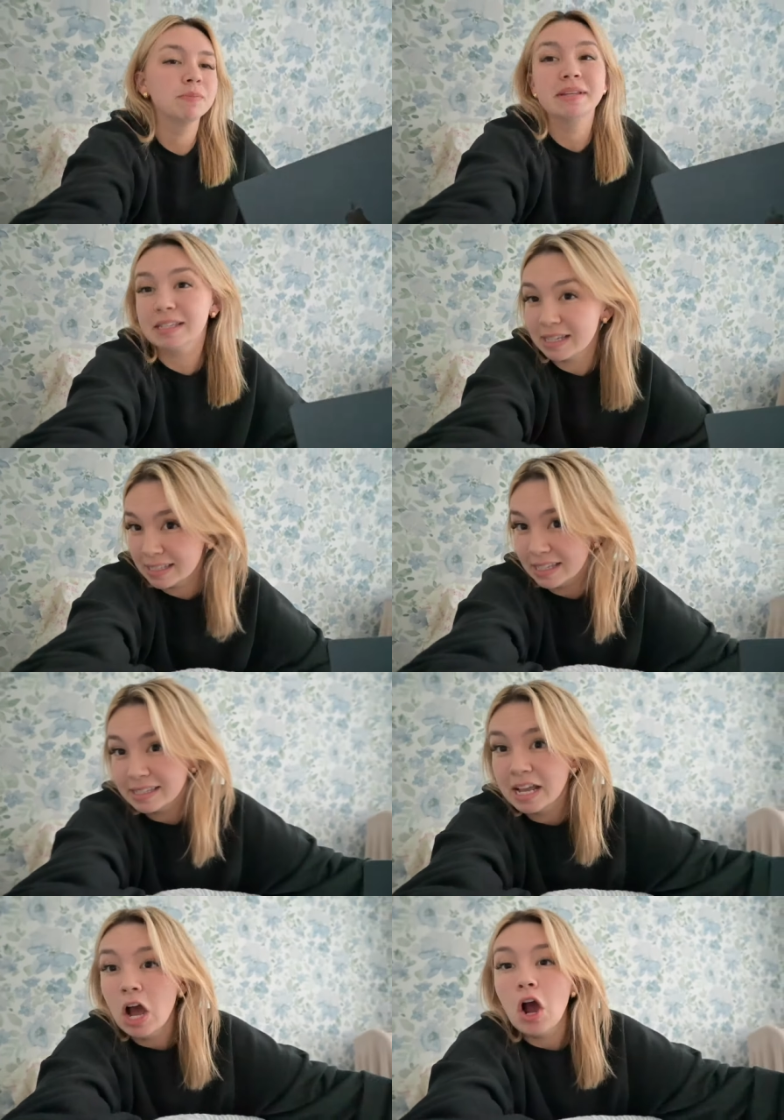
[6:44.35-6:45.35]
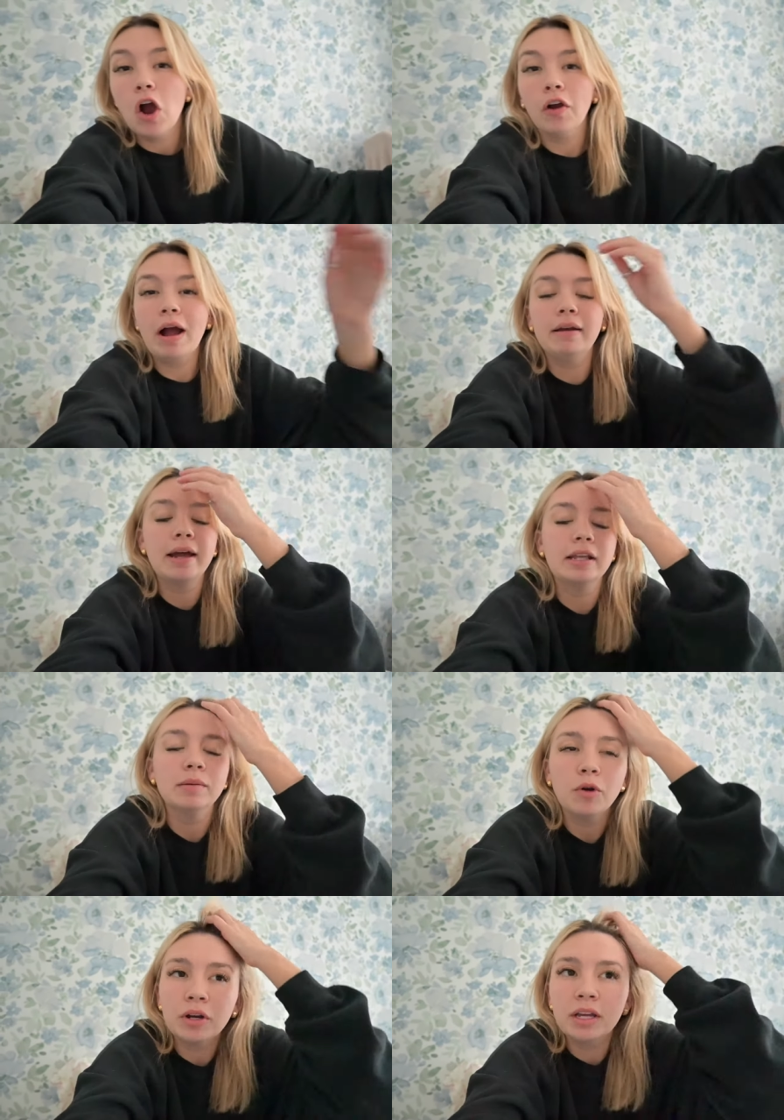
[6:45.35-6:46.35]
basically since around 9 in the
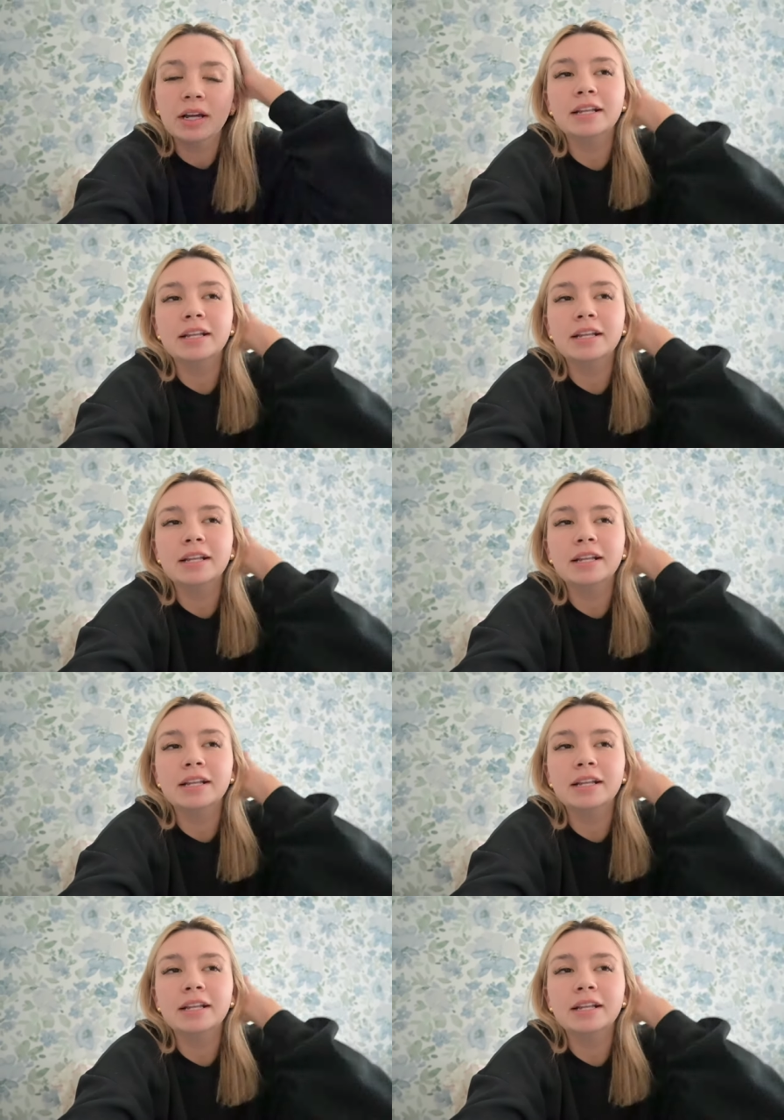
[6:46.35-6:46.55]
morning.